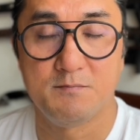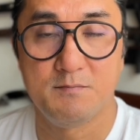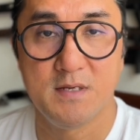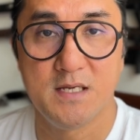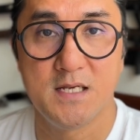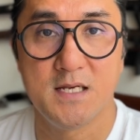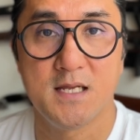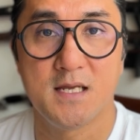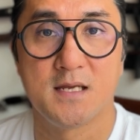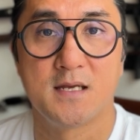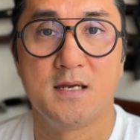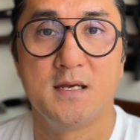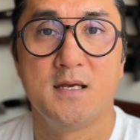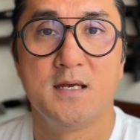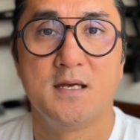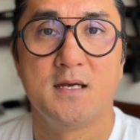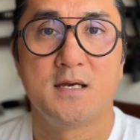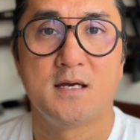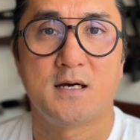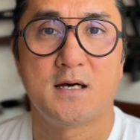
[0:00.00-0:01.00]
Meaning,
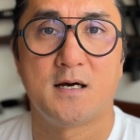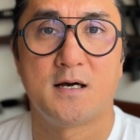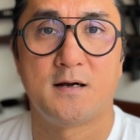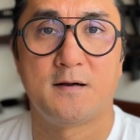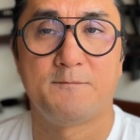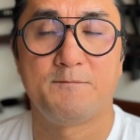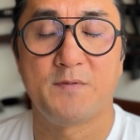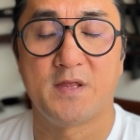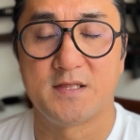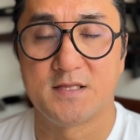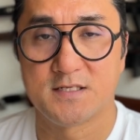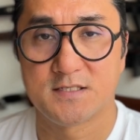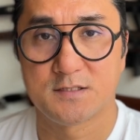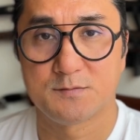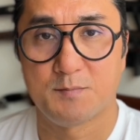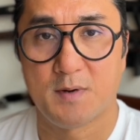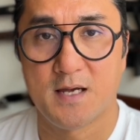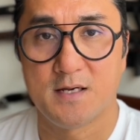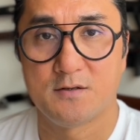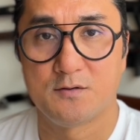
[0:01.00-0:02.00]
and this is
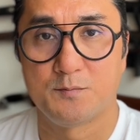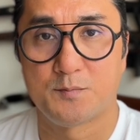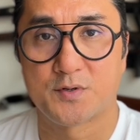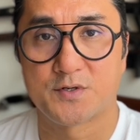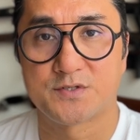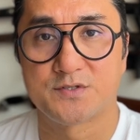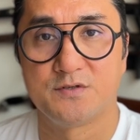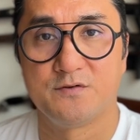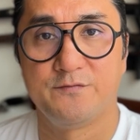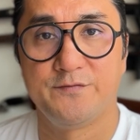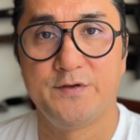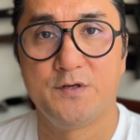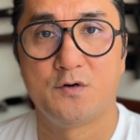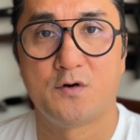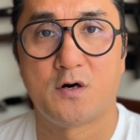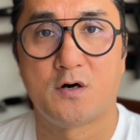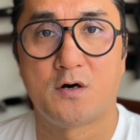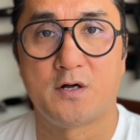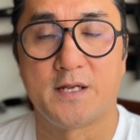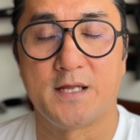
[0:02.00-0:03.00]
my own personal view
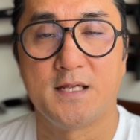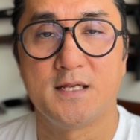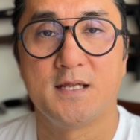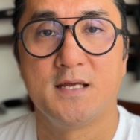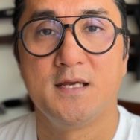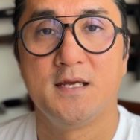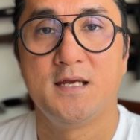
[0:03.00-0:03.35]
on it,